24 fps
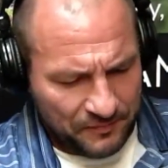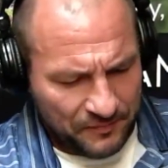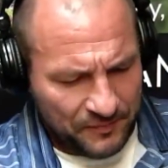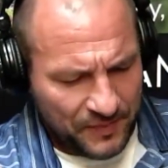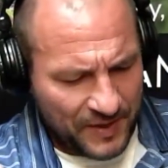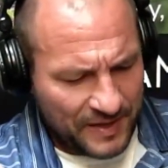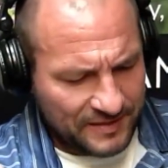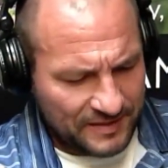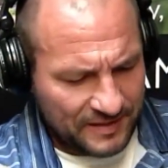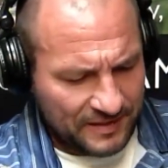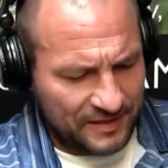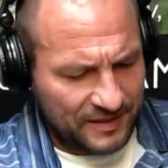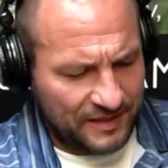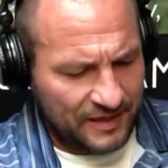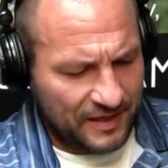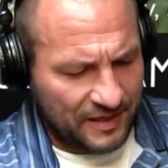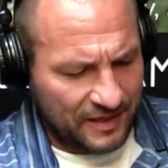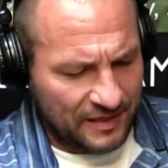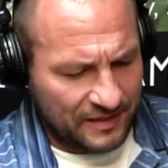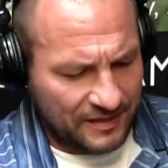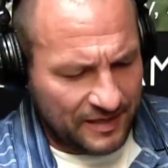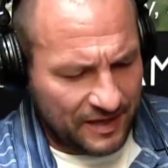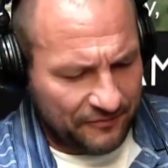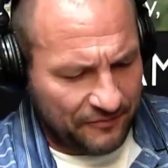basically
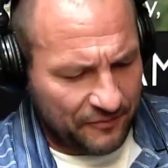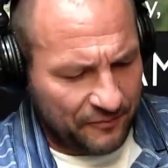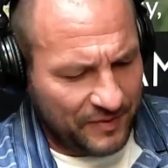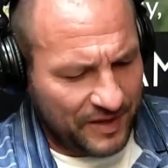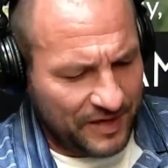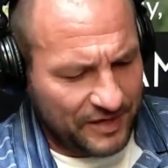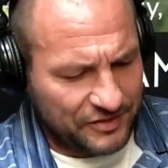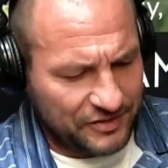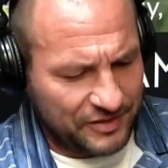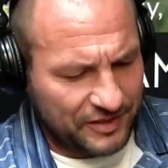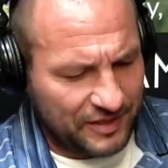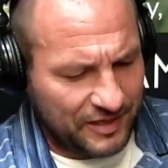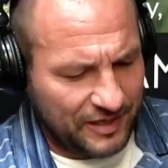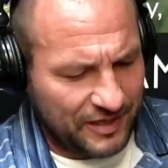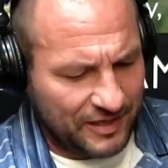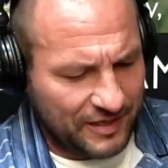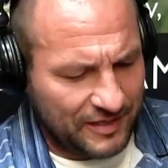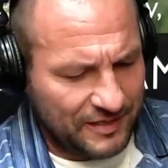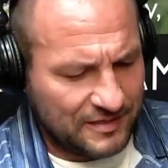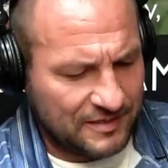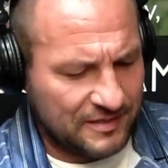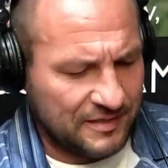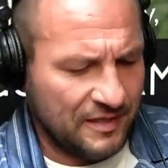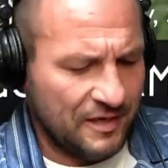defamation
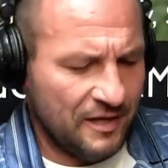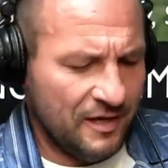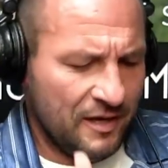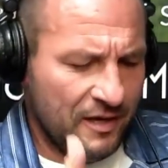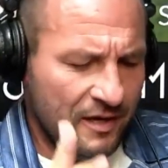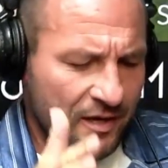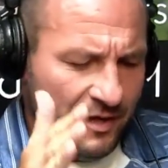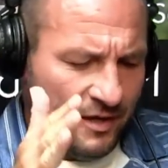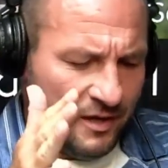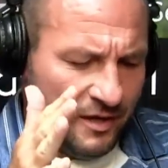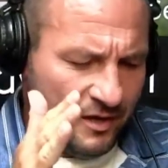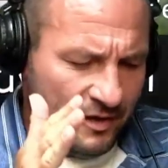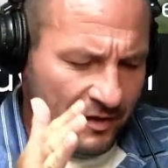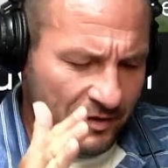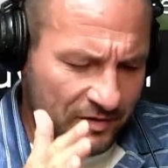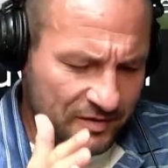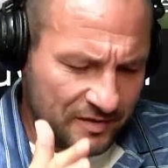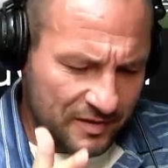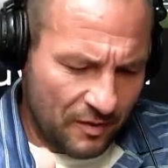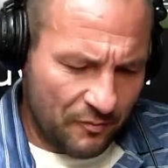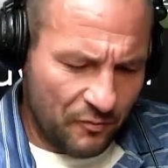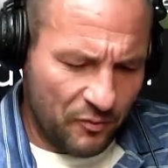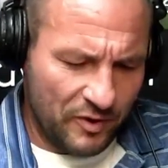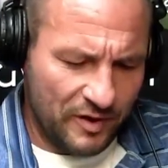is
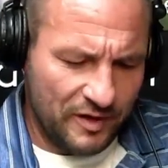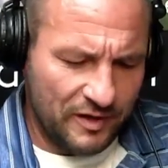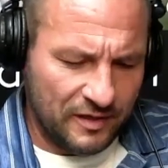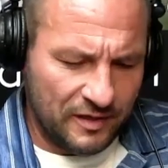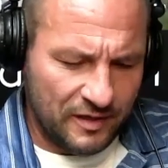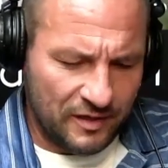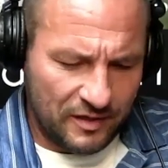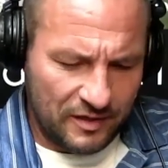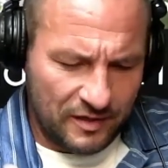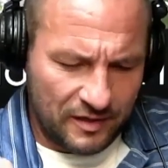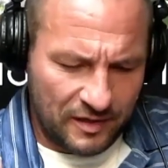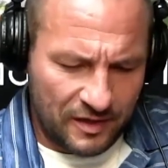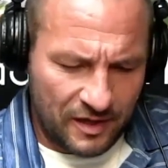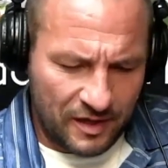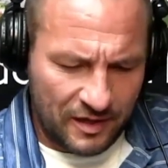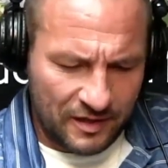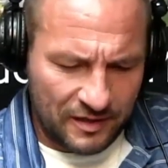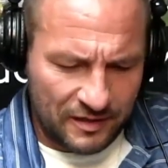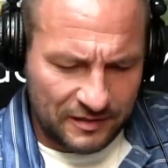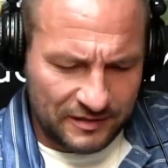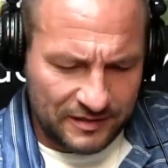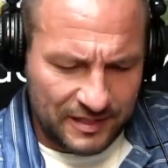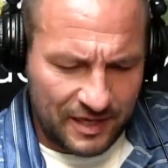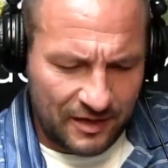someone
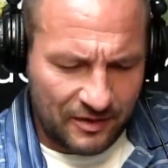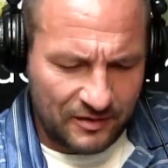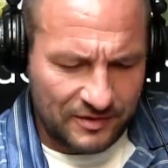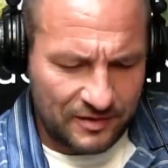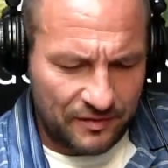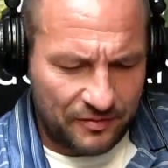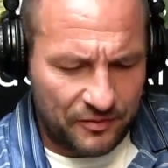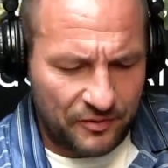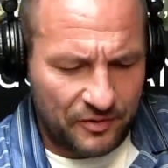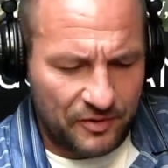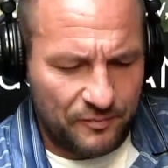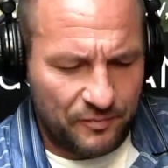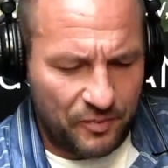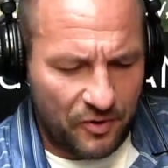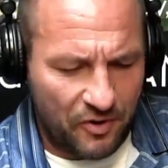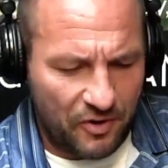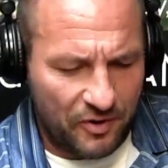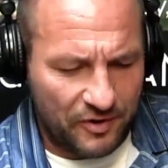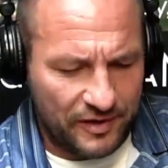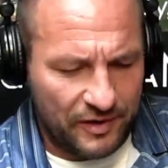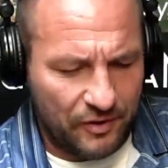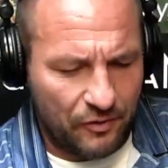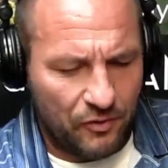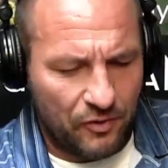uh, tells a third
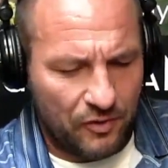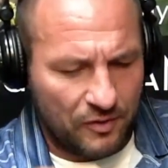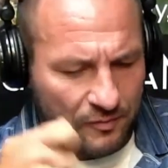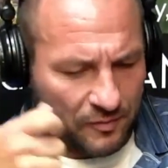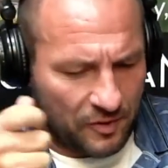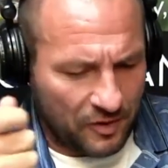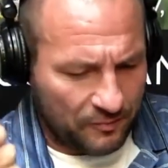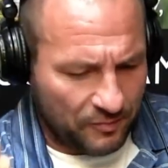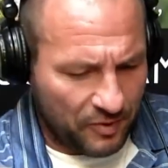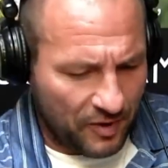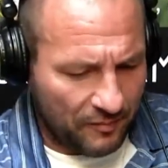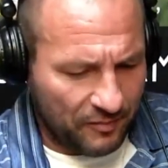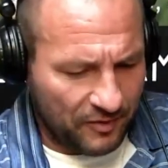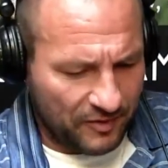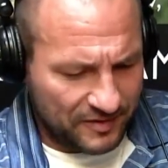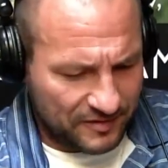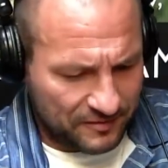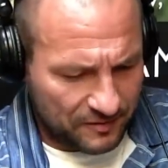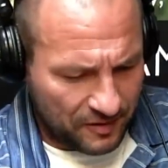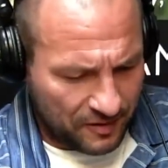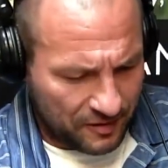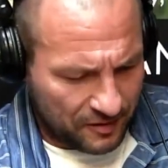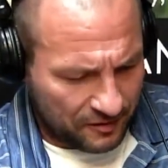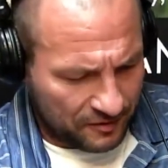party or, or, public,
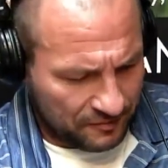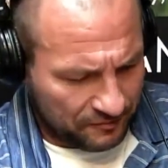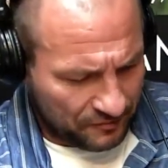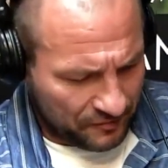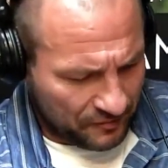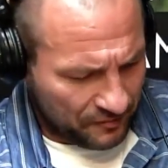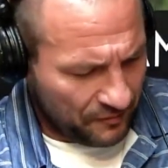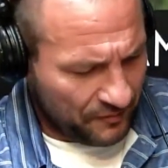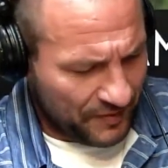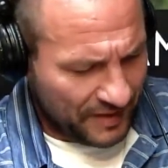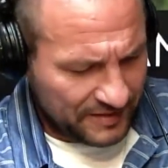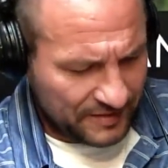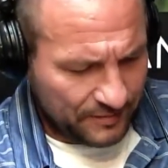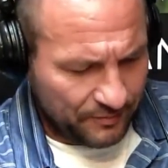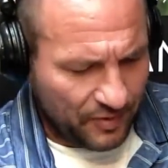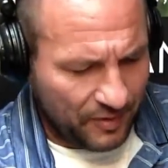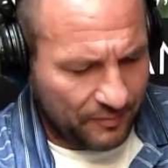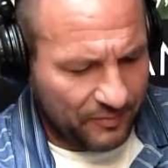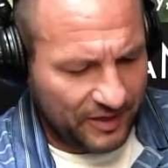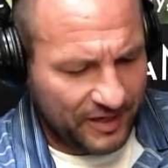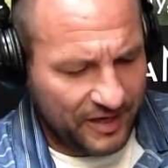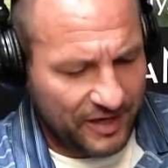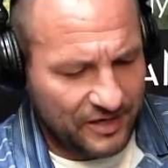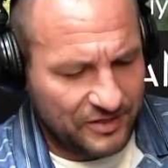or makes a
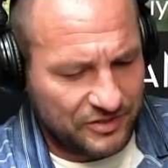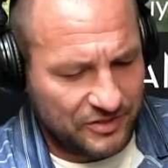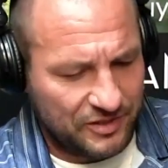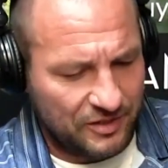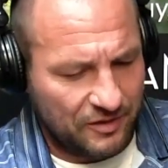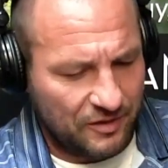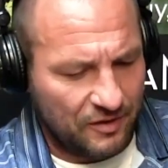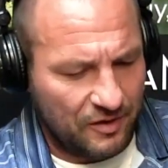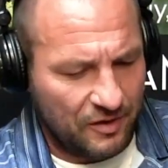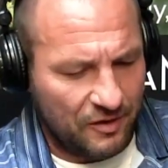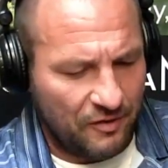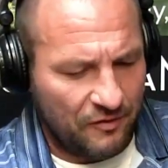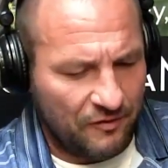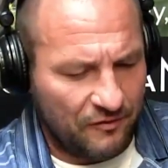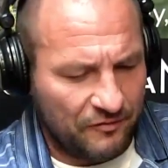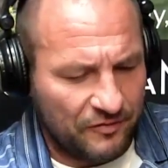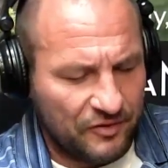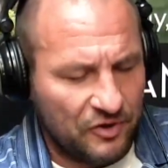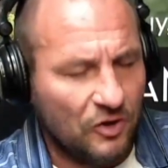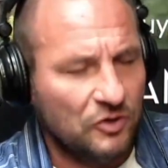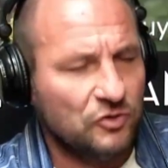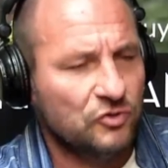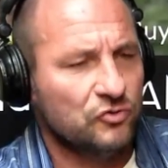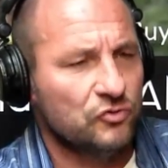publication of, of
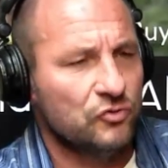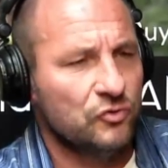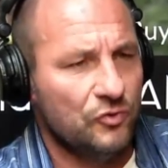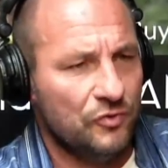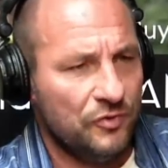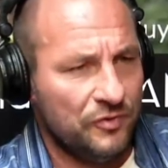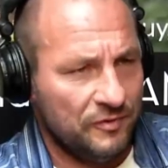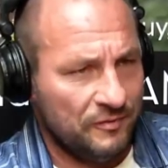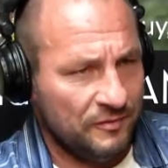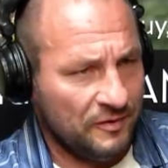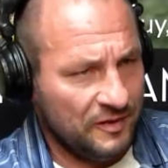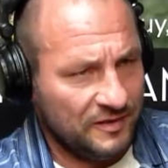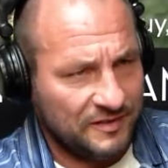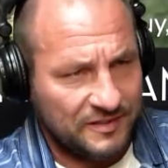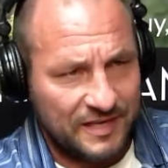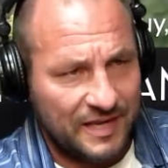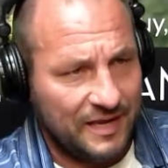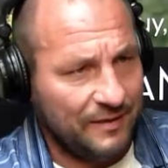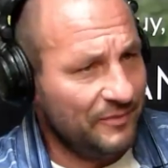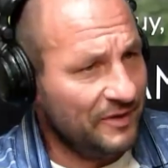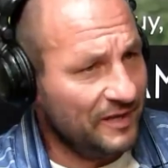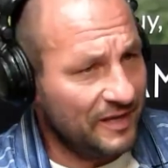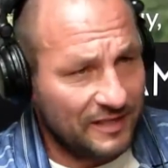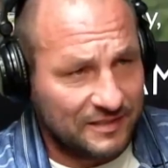an untruth a
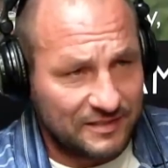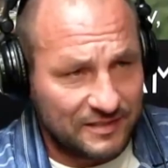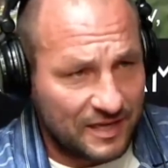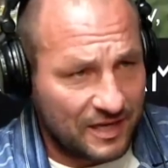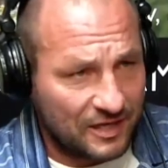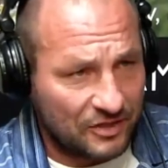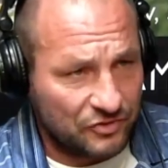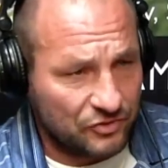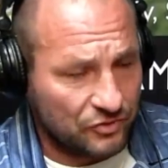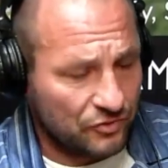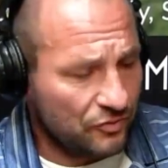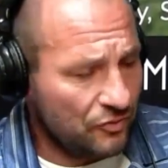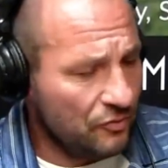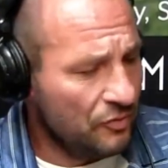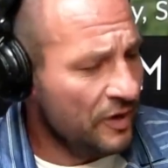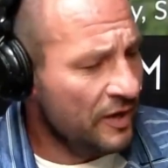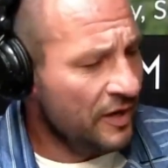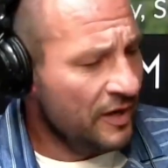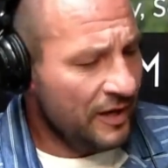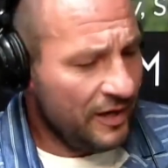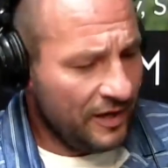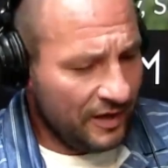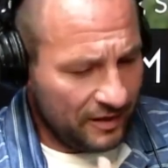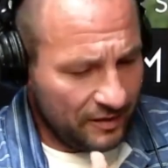statement that's not true.
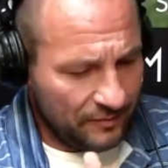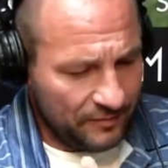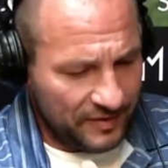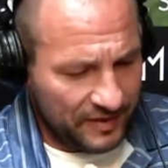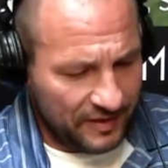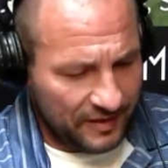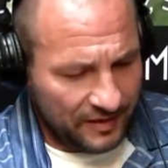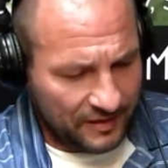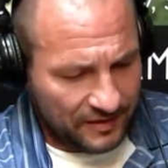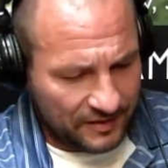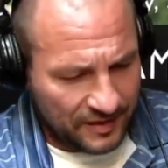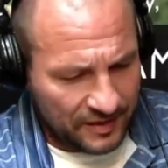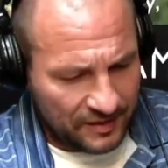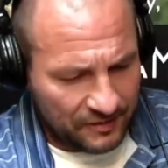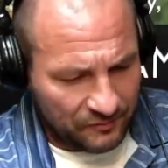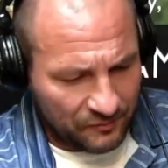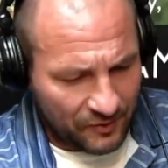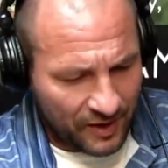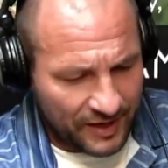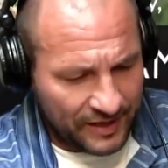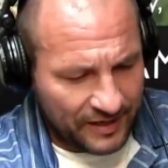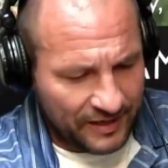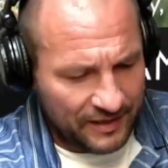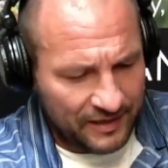It could be in
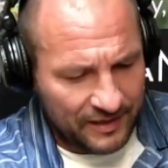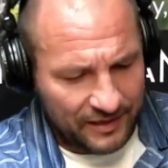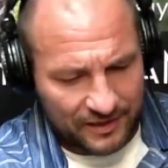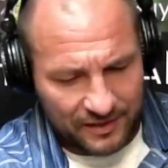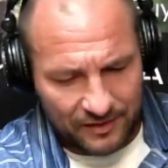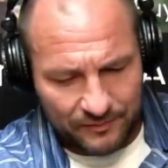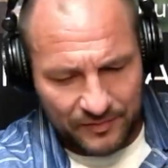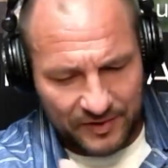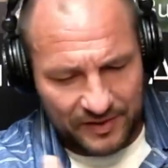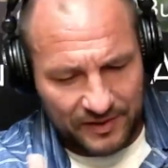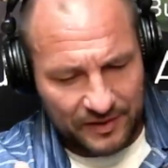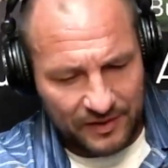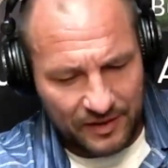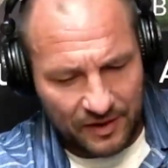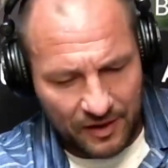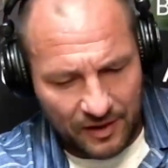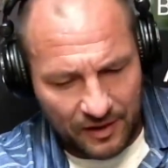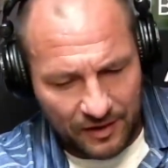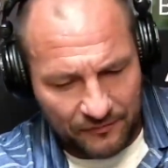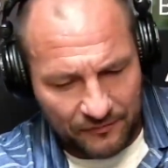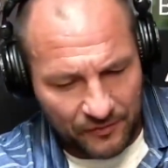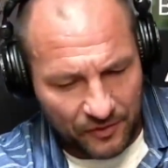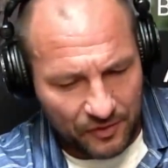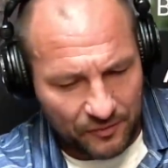writing, it could be
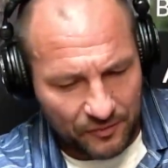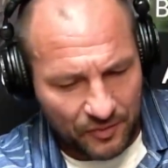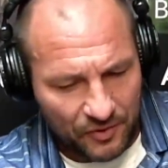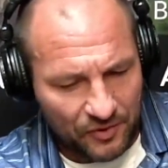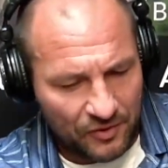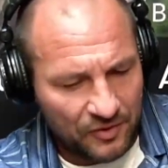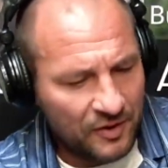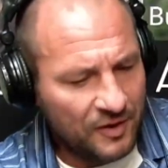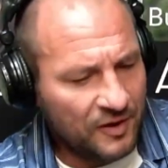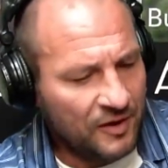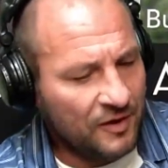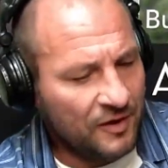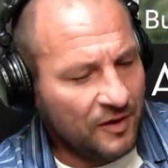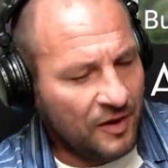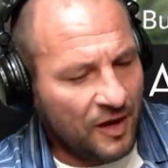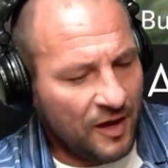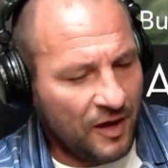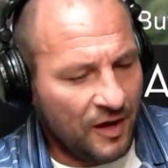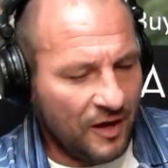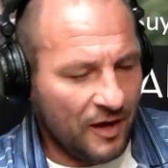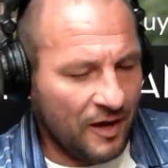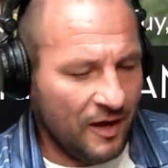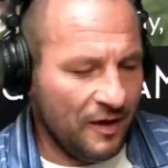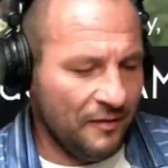uh, verbal.
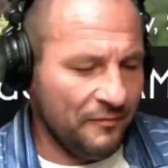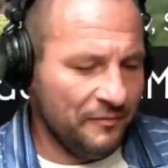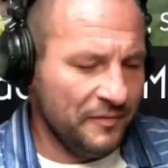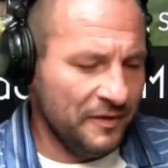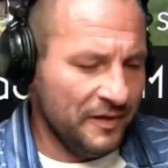Um,